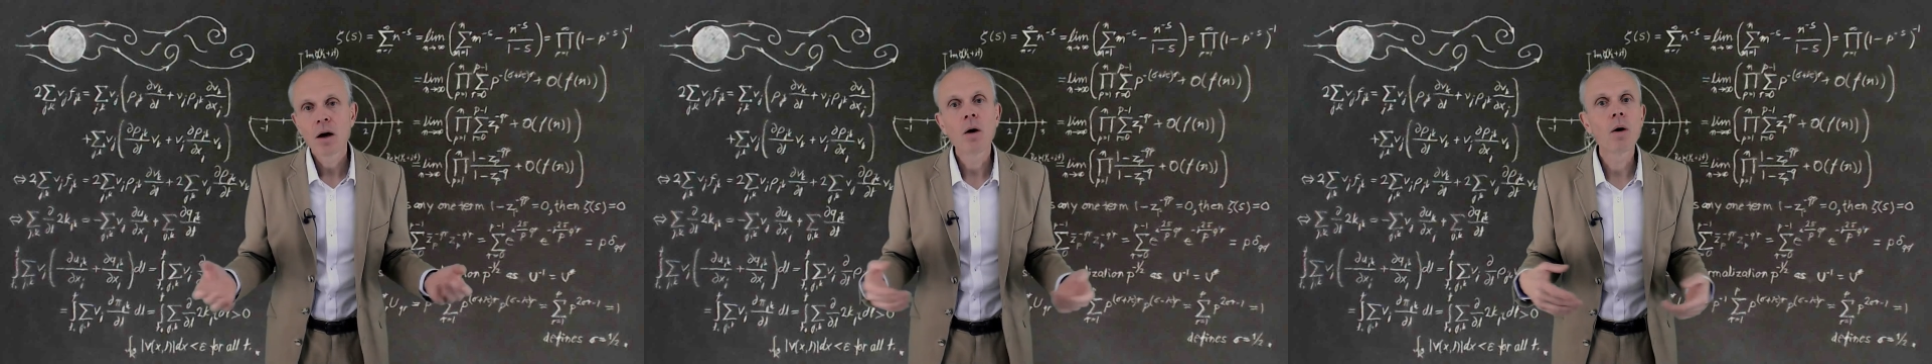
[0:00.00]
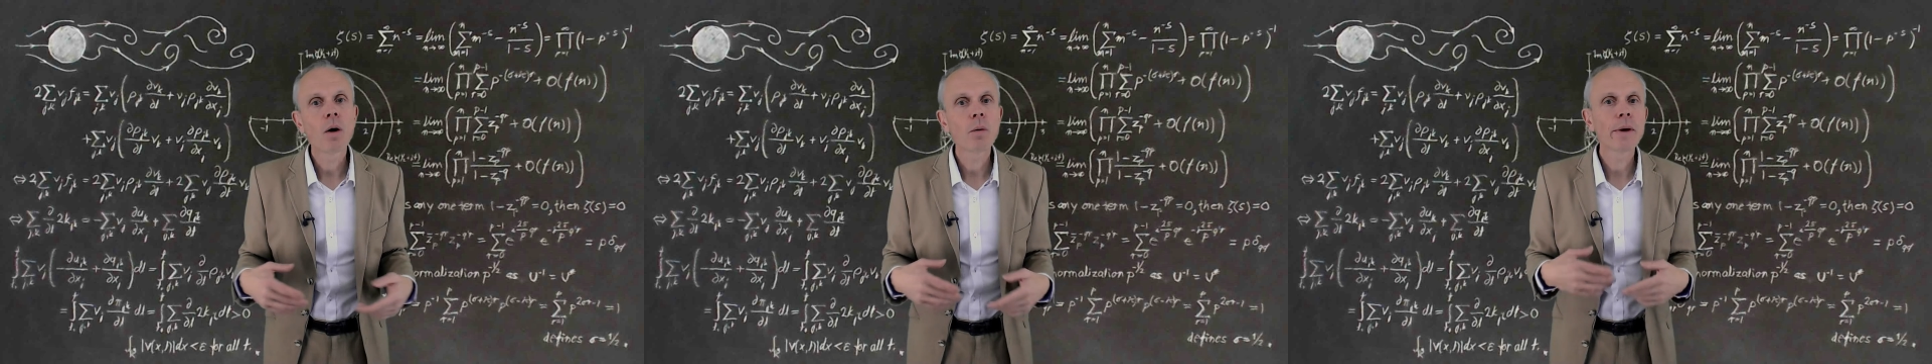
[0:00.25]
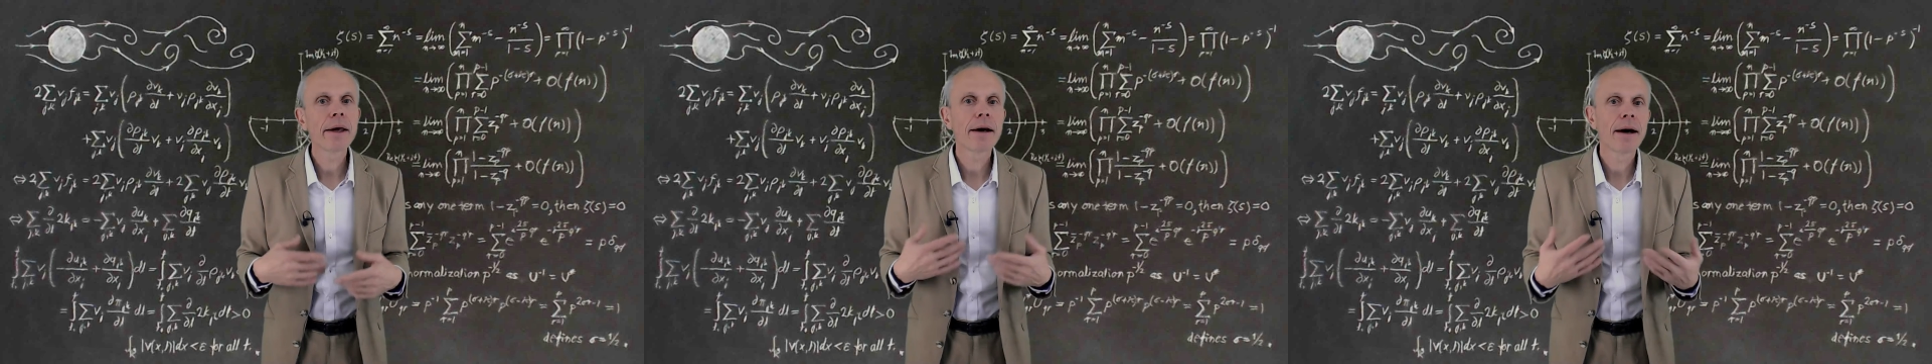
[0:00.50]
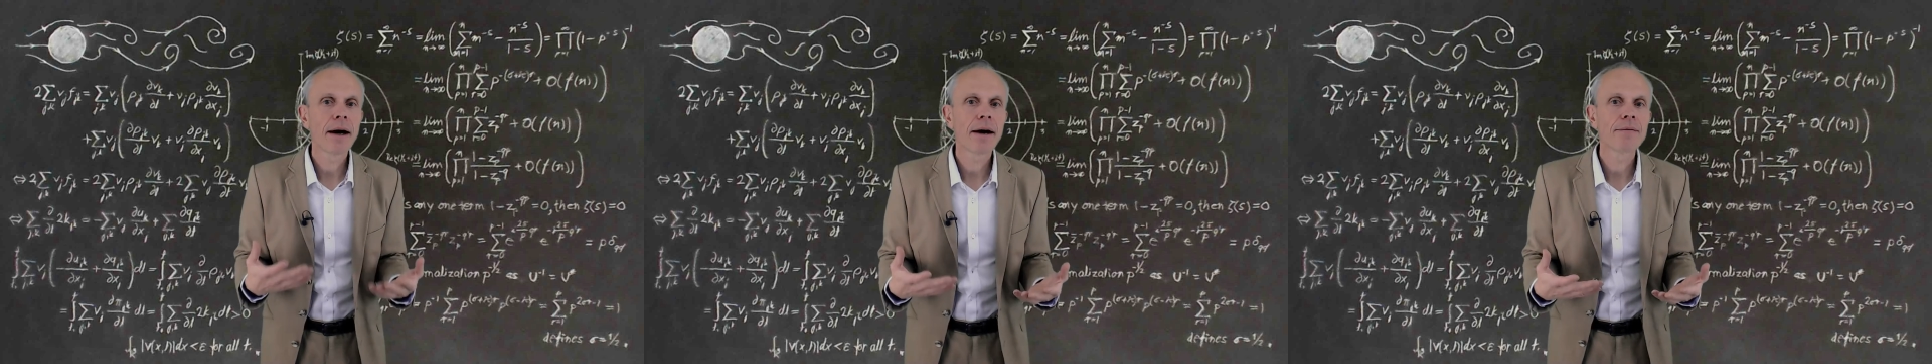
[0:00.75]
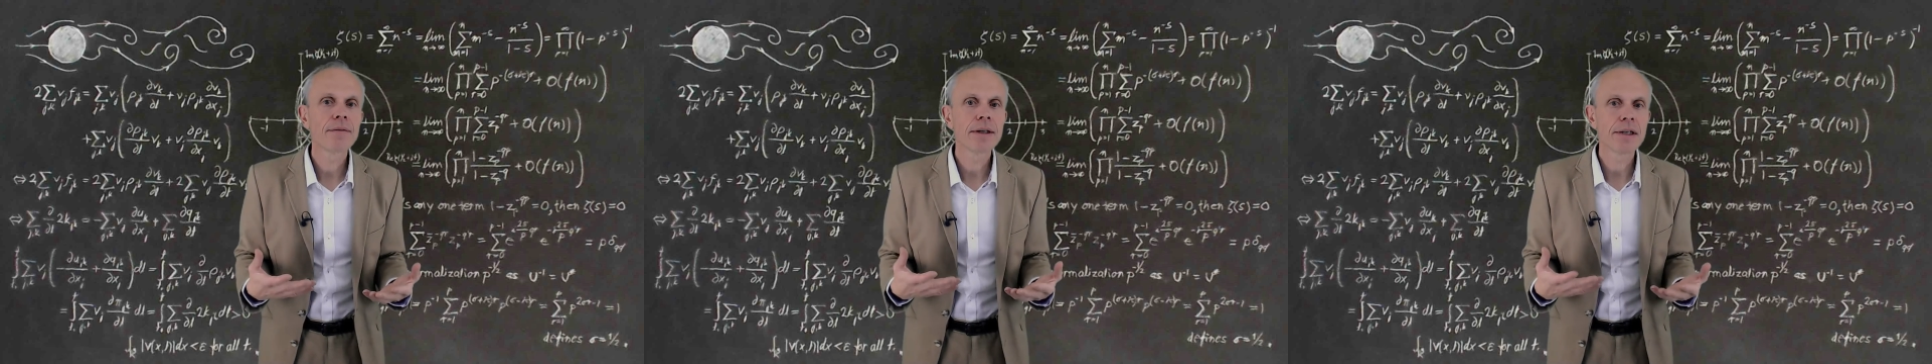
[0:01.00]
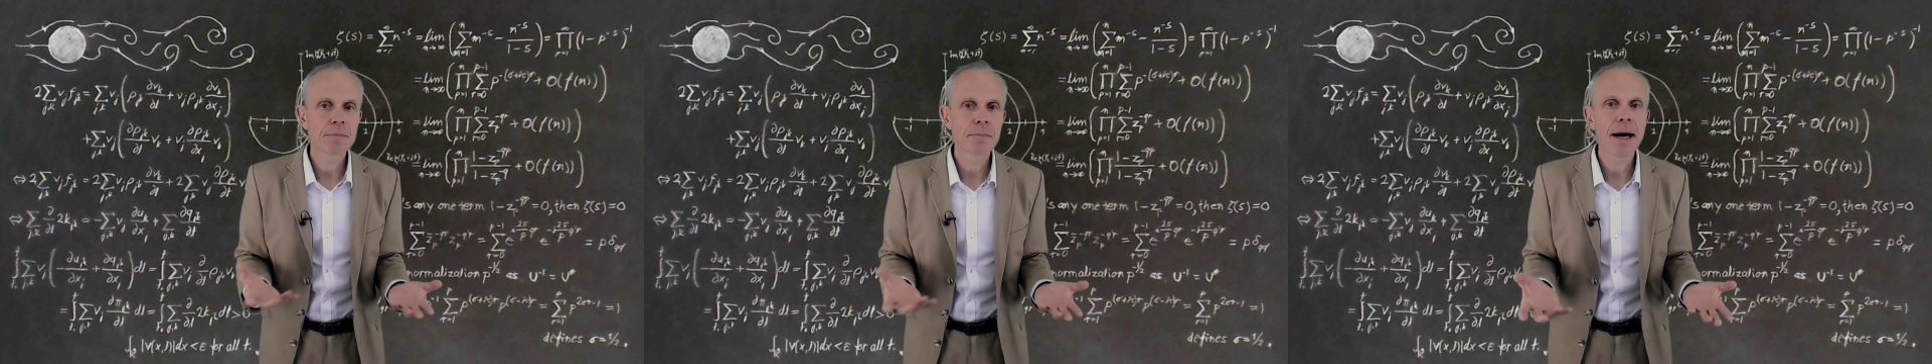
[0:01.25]
All we have
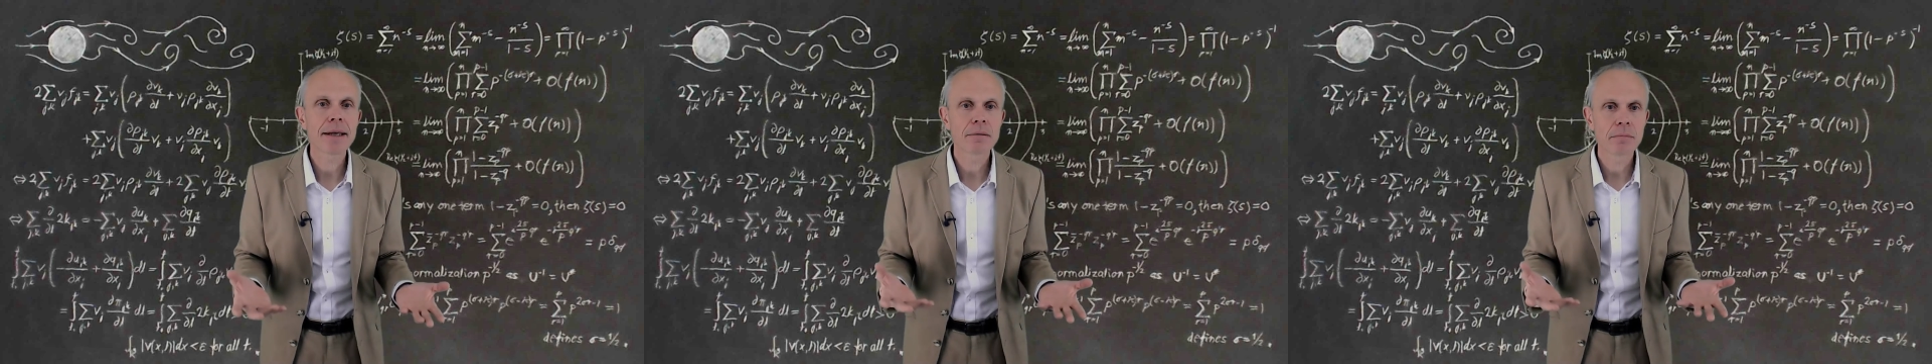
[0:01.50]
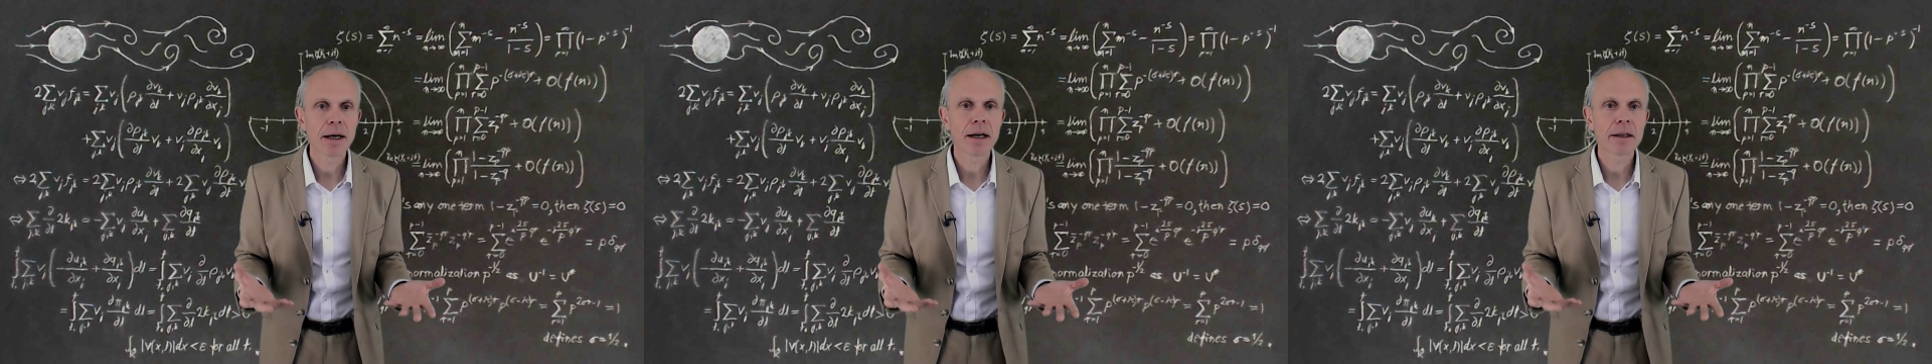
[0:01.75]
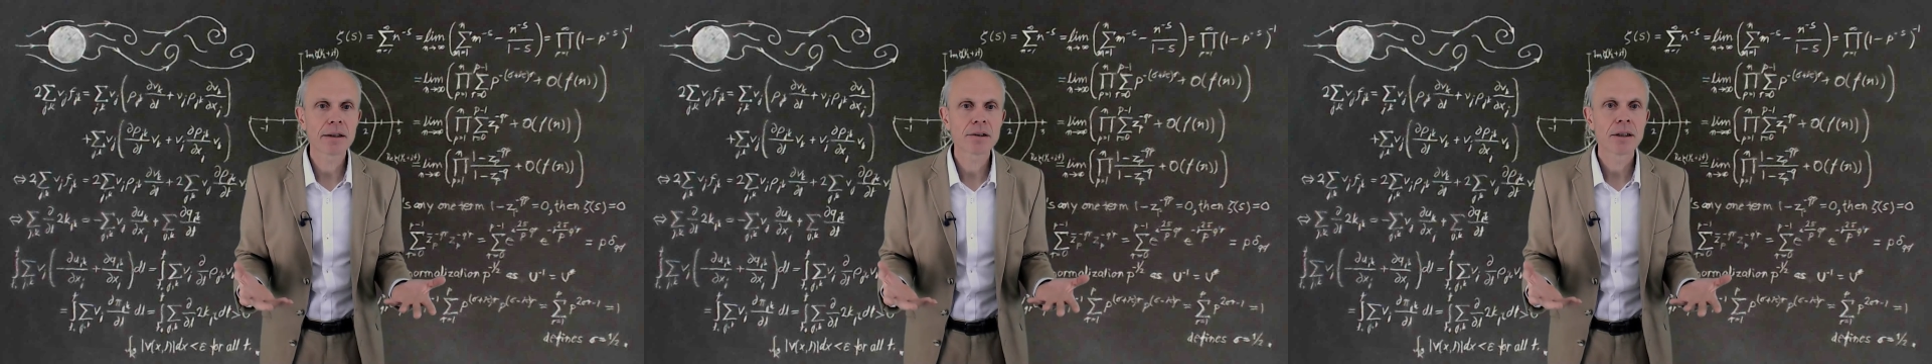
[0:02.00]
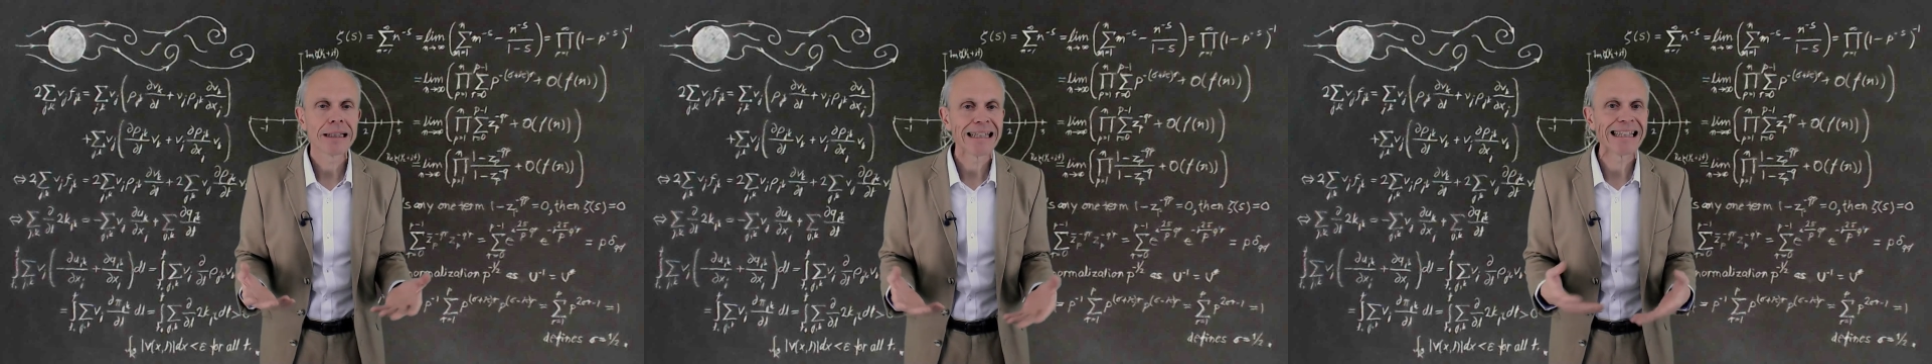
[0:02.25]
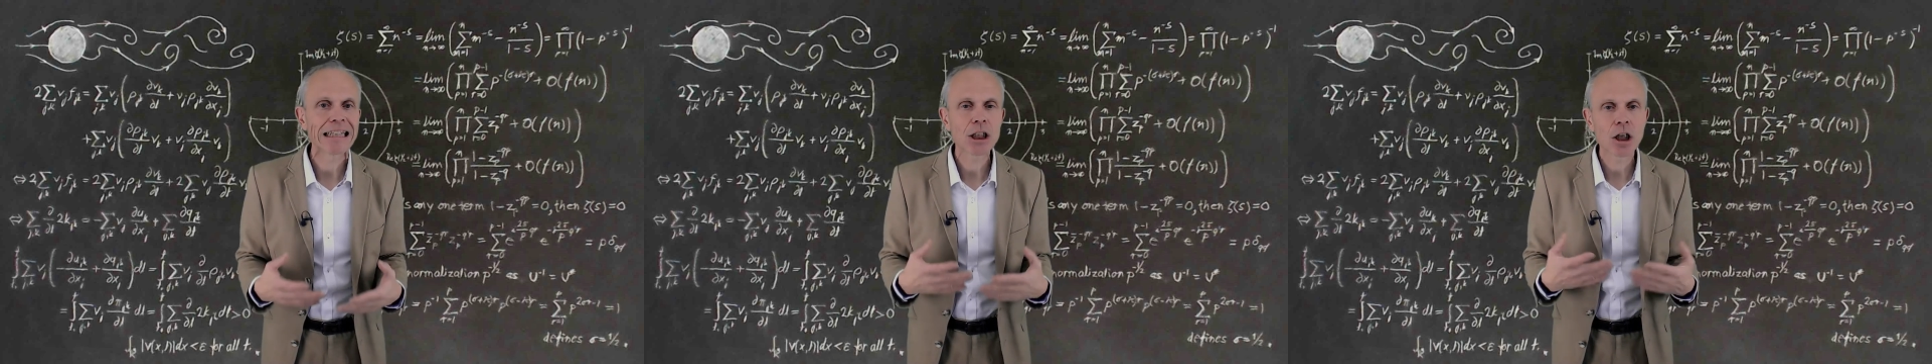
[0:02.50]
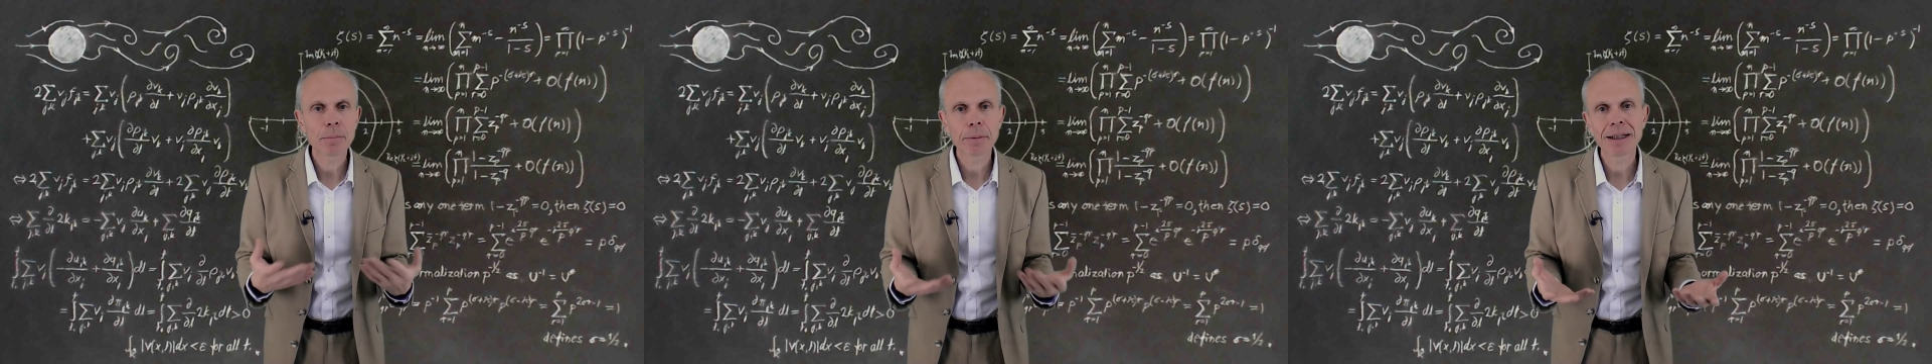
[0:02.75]
is mathematics
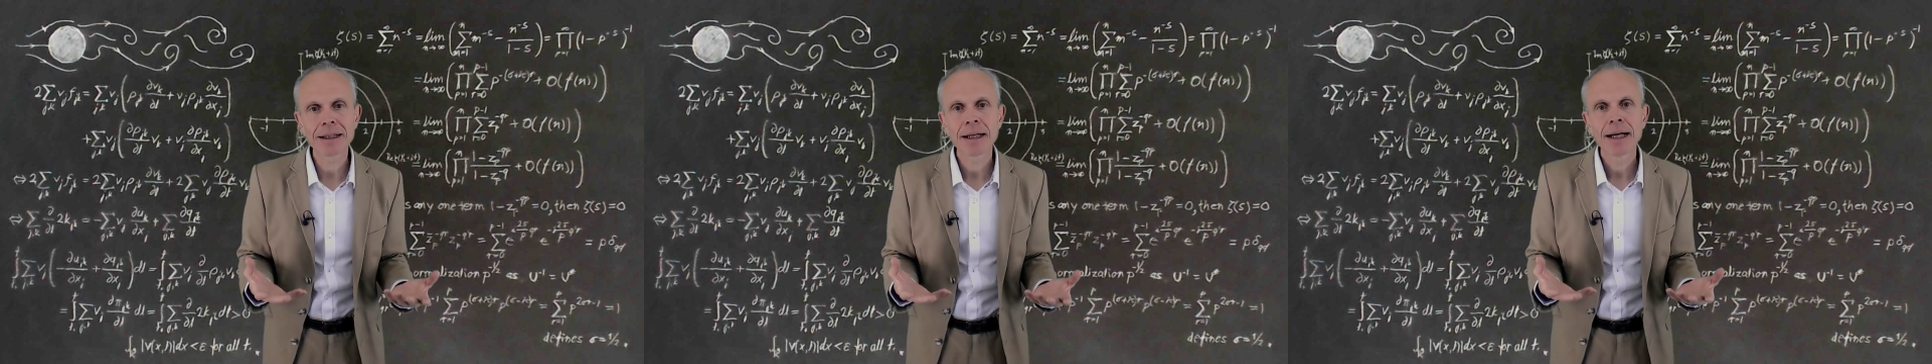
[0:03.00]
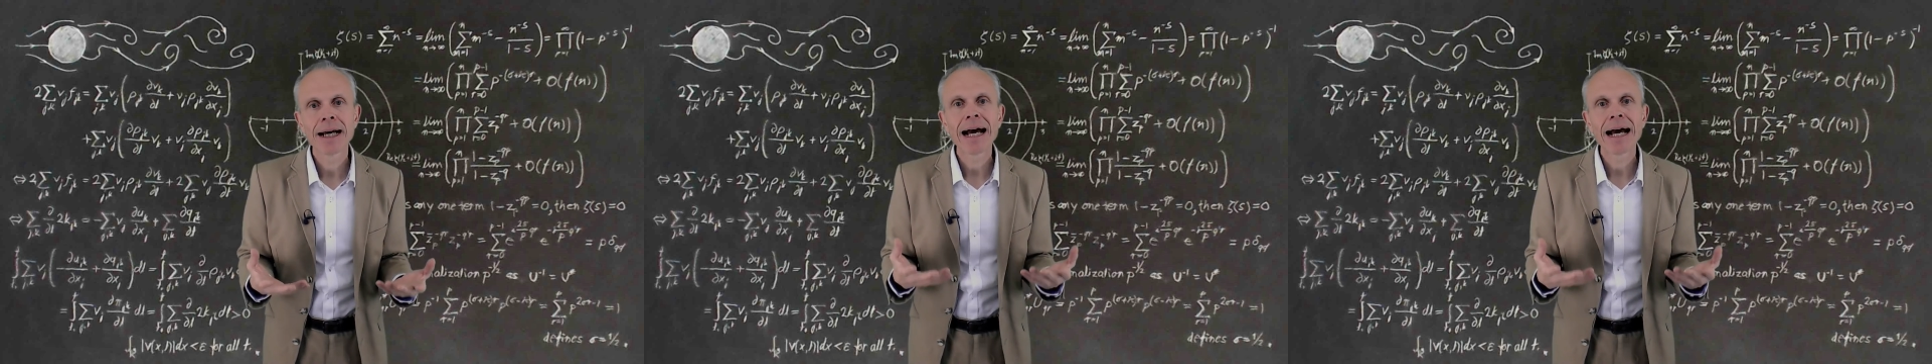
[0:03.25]
interpreted